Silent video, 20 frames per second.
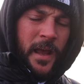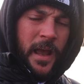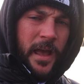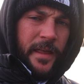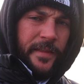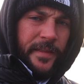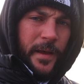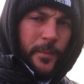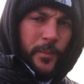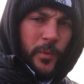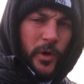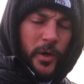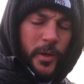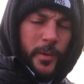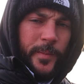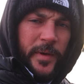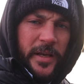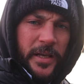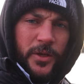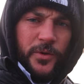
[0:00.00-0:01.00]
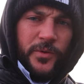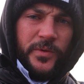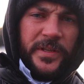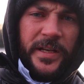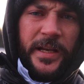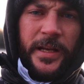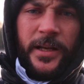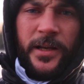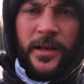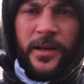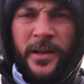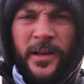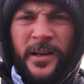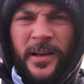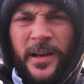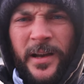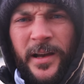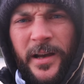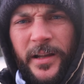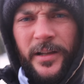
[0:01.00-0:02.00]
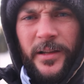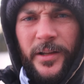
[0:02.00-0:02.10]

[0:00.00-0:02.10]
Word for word: and then we're going to be using uh,